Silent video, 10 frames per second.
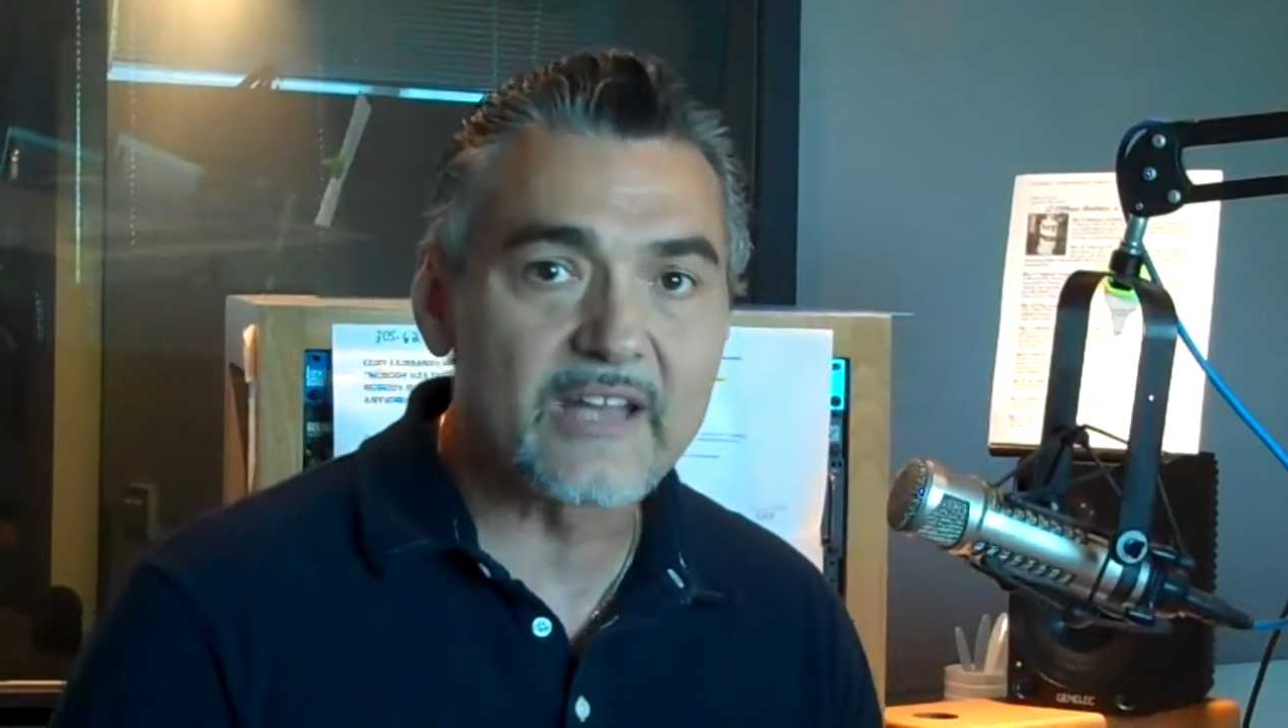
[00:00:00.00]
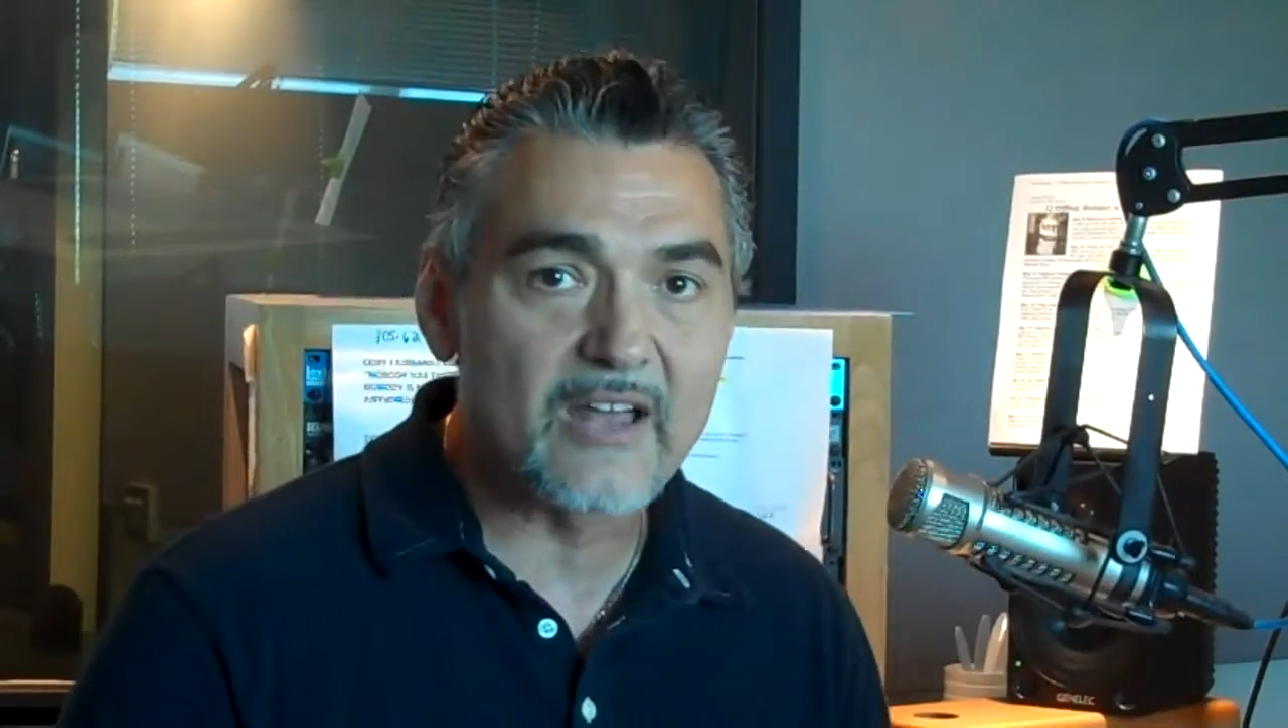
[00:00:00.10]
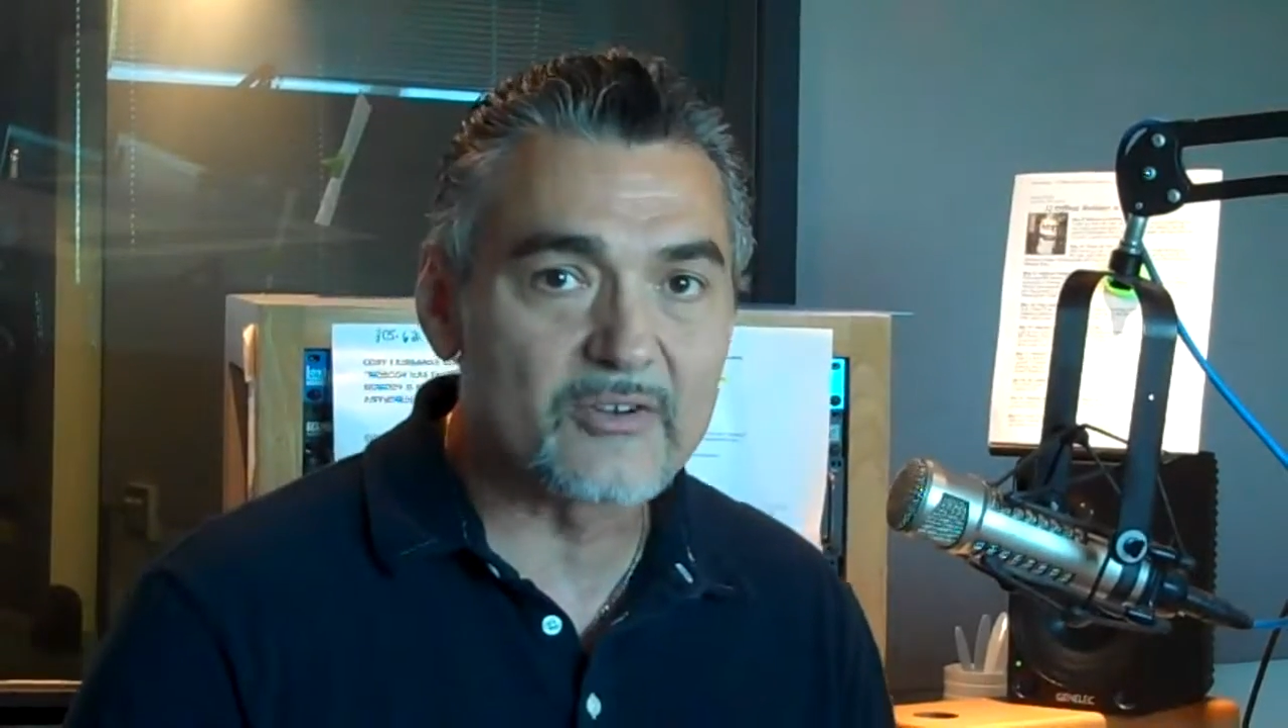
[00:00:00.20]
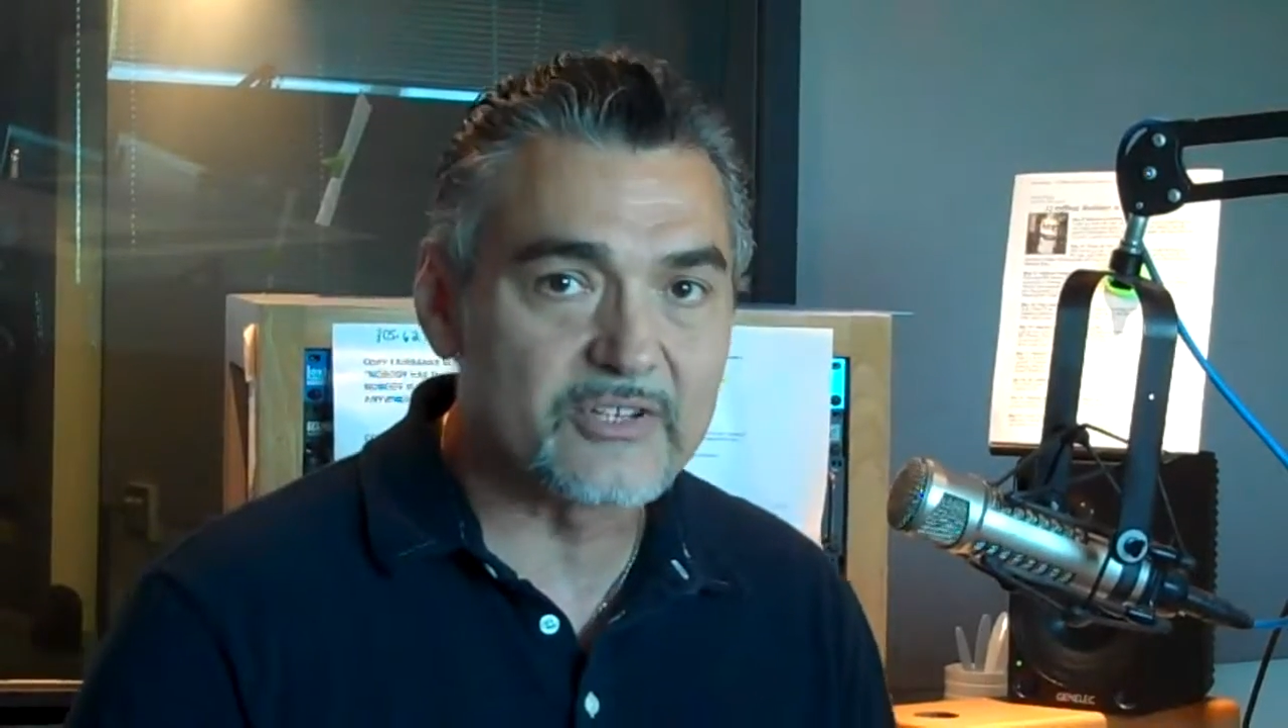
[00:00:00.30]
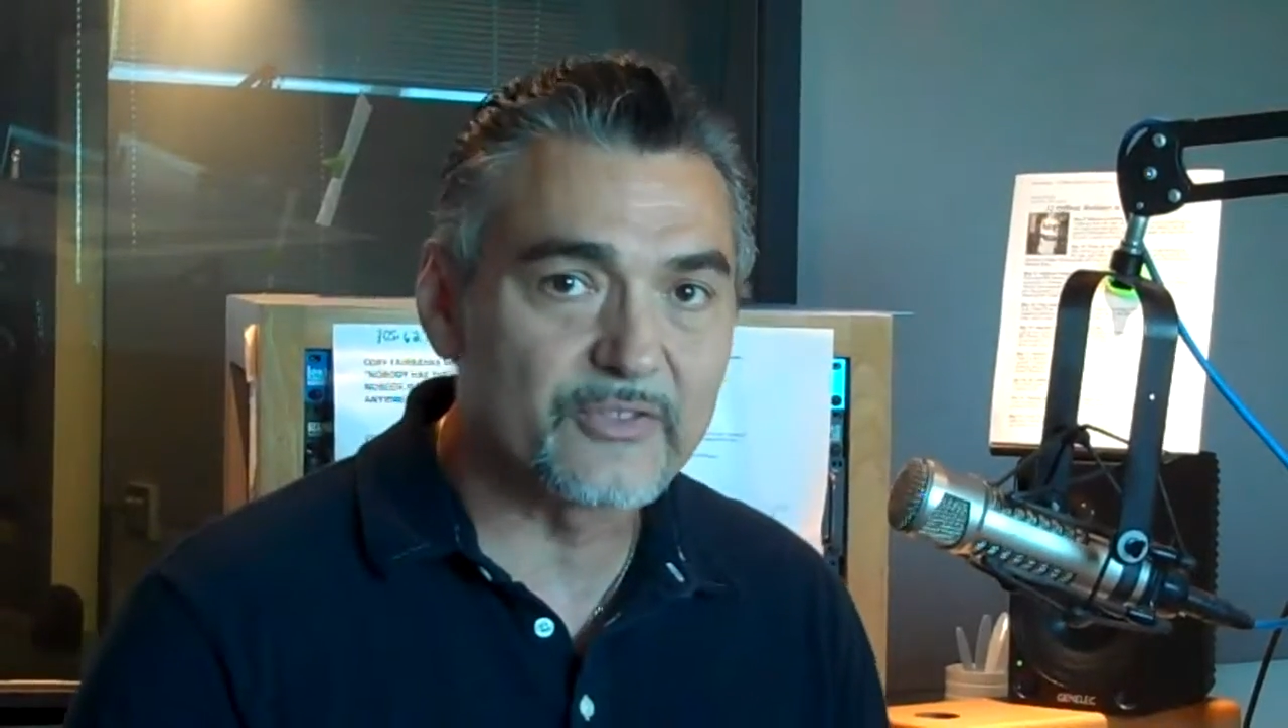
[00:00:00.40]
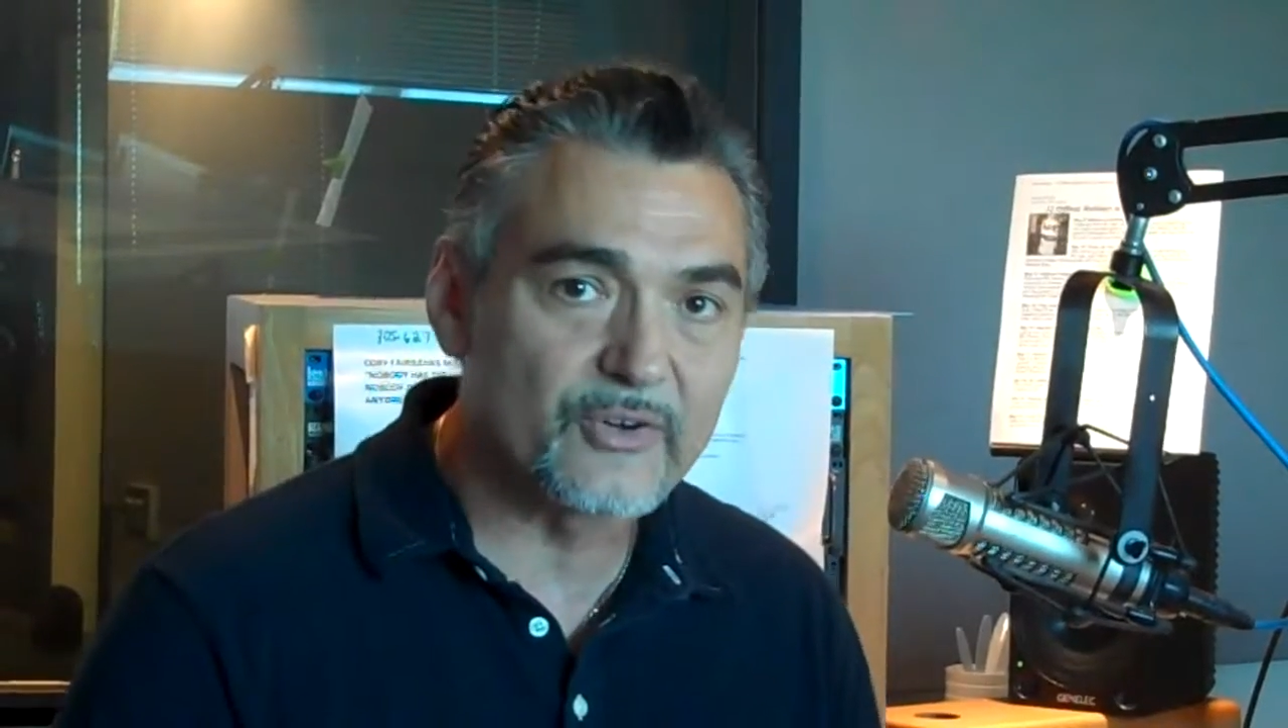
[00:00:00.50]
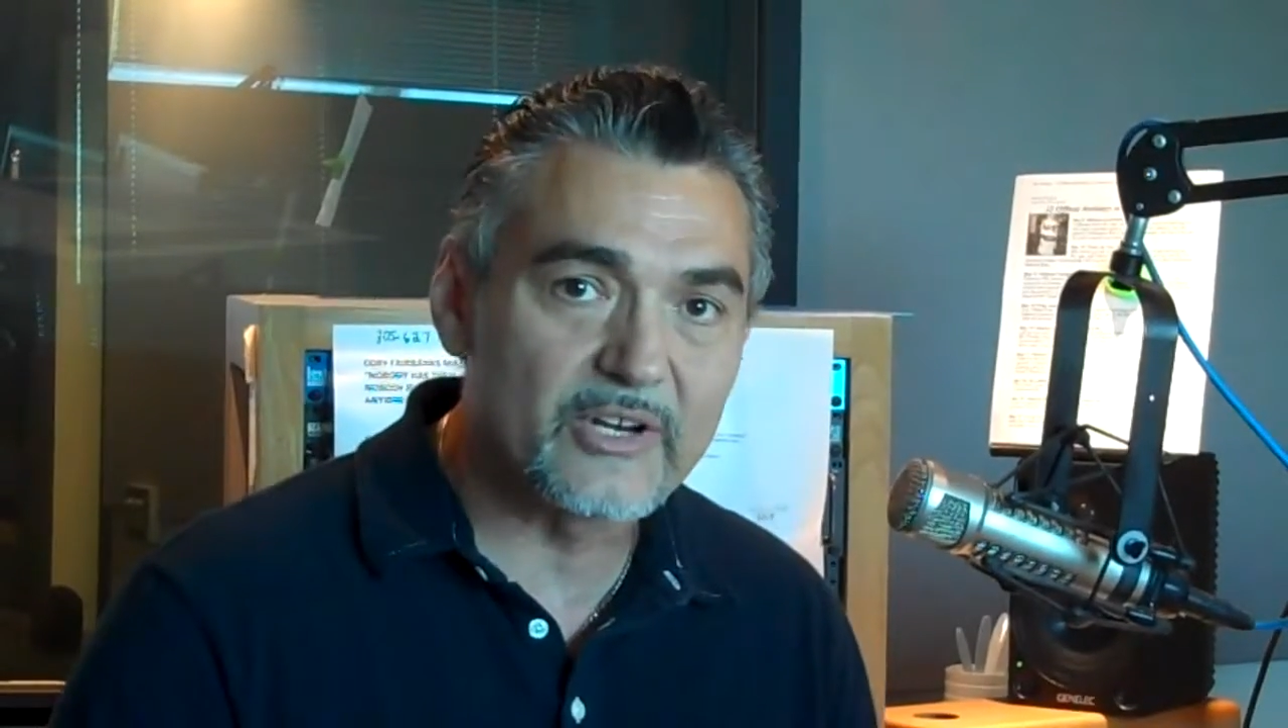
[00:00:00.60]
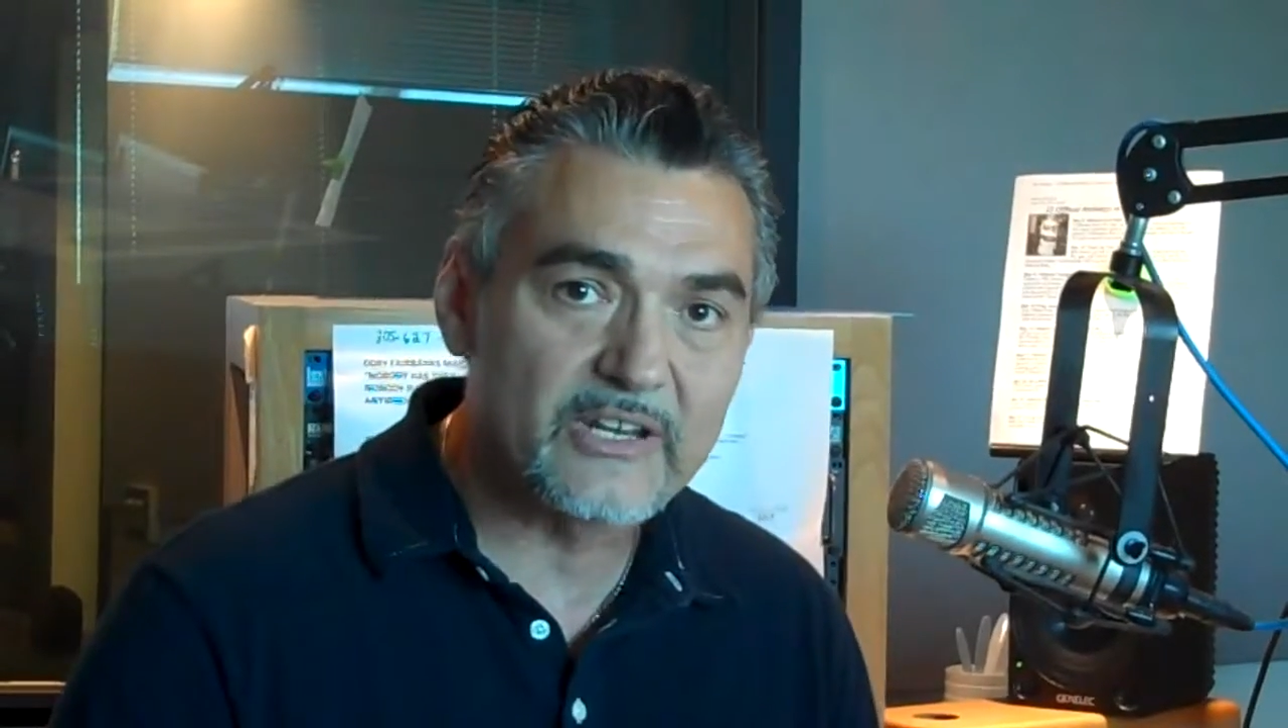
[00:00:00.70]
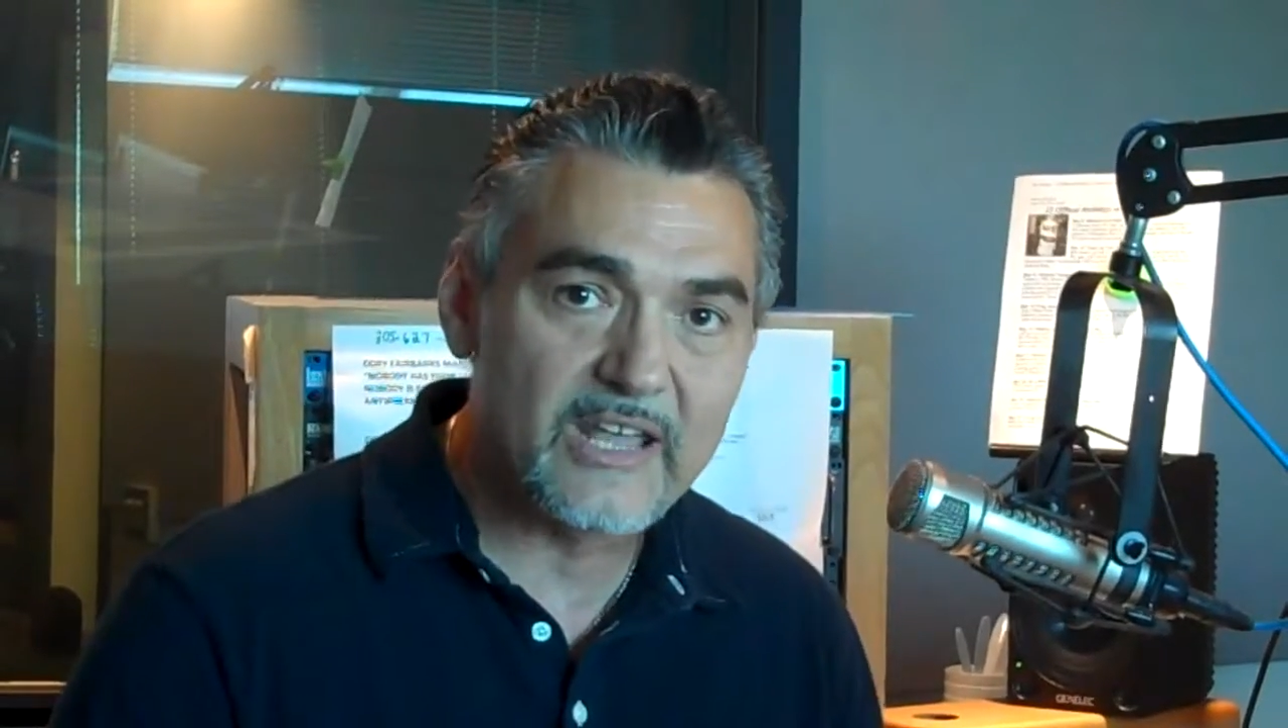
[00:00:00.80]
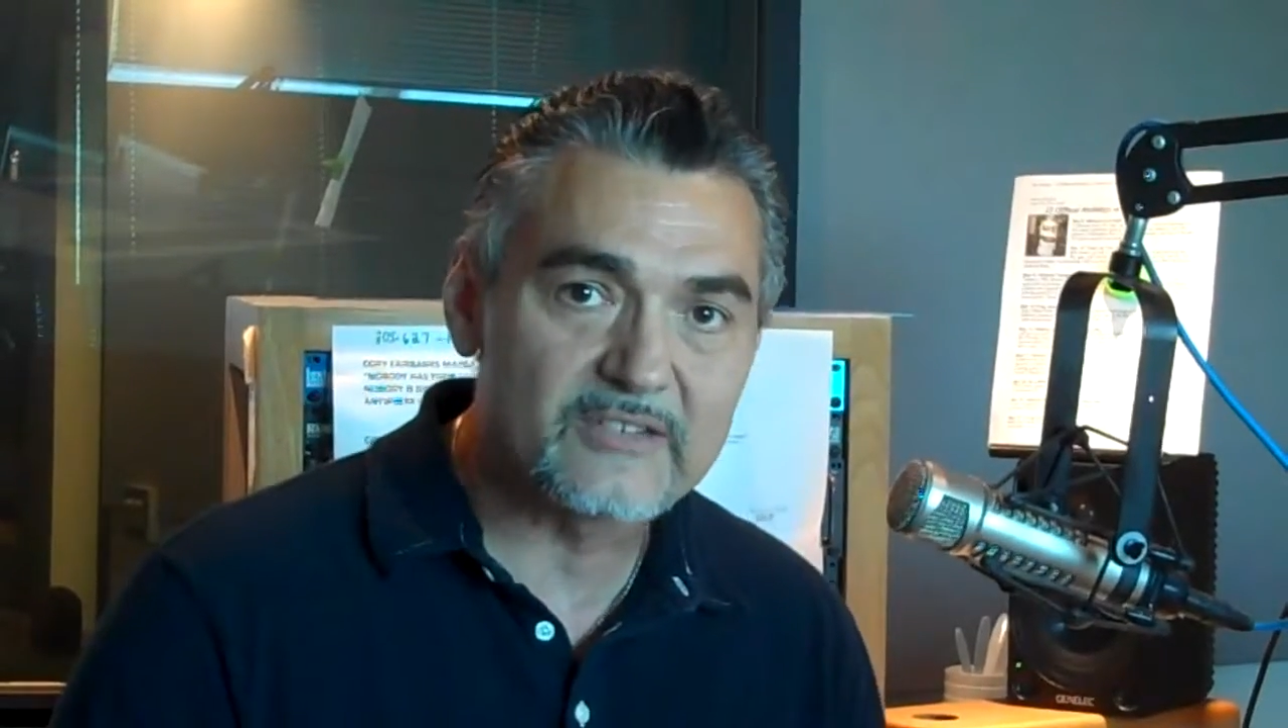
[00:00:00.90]
in
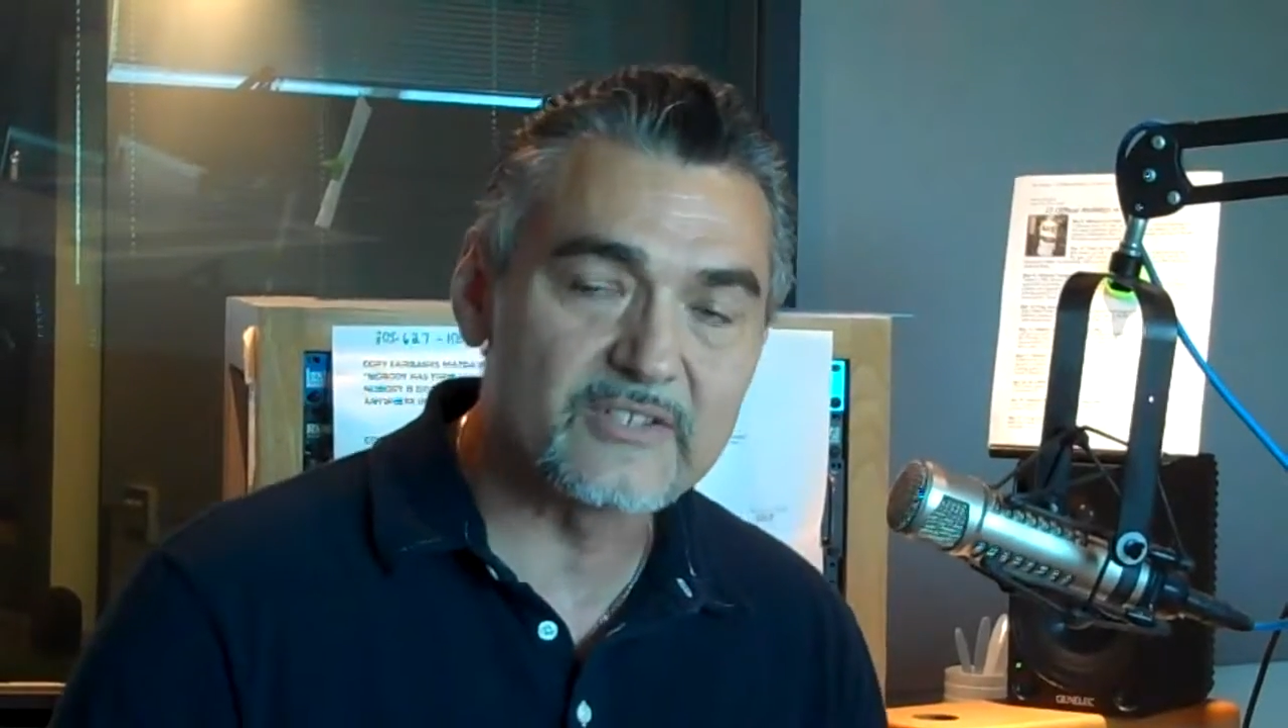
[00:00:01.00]
30 days